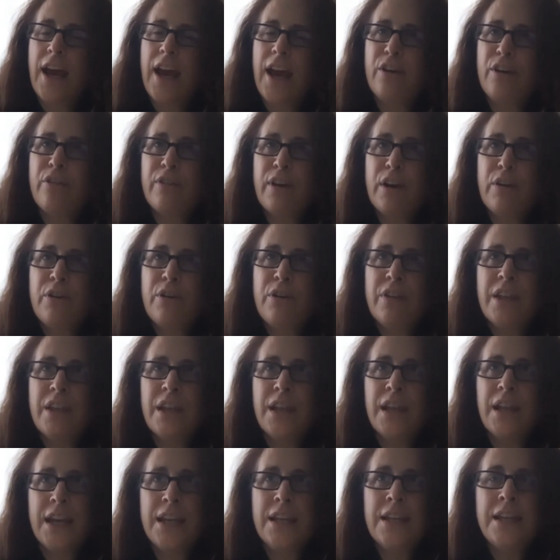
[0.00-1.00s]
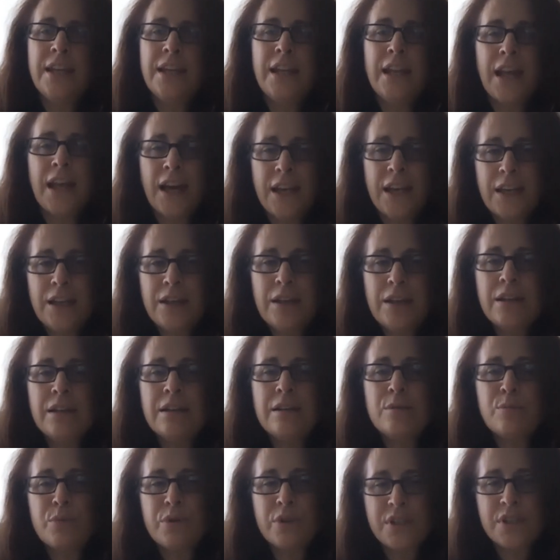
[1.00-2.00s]
I found out that
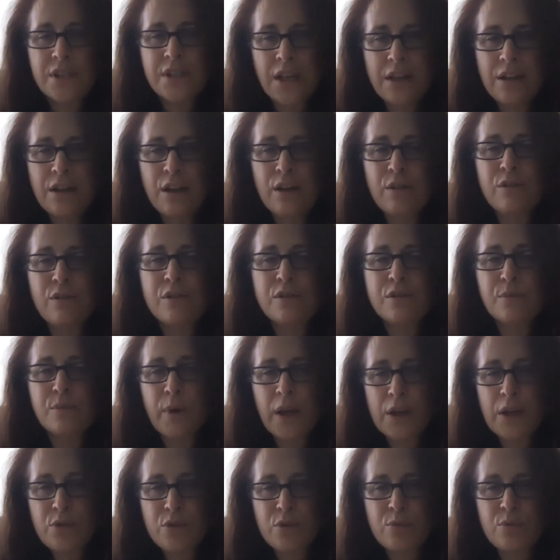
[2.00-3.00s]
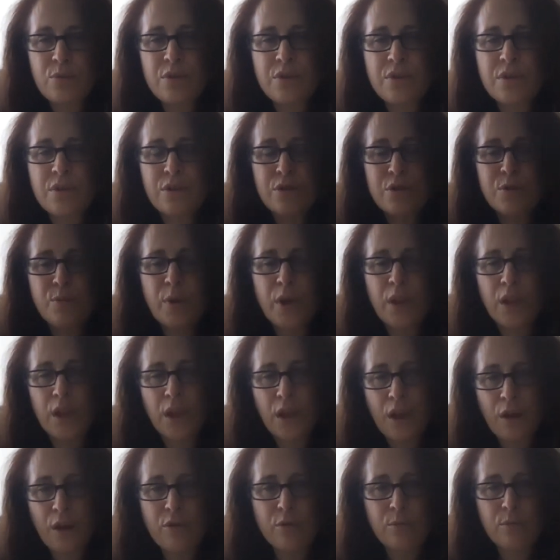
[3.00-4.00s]
99% of the spectrum was used by the
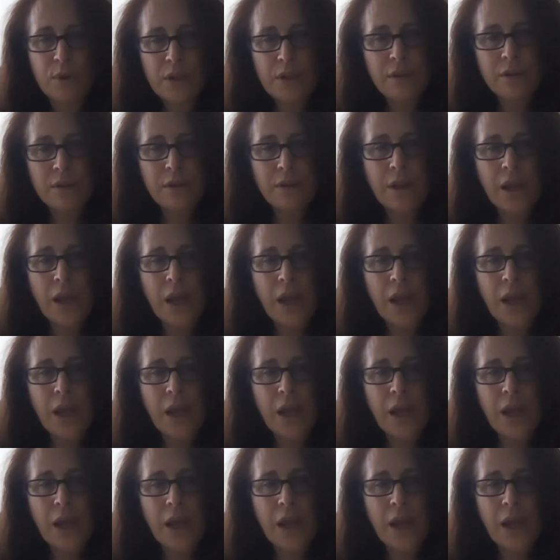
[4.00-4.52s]
government. They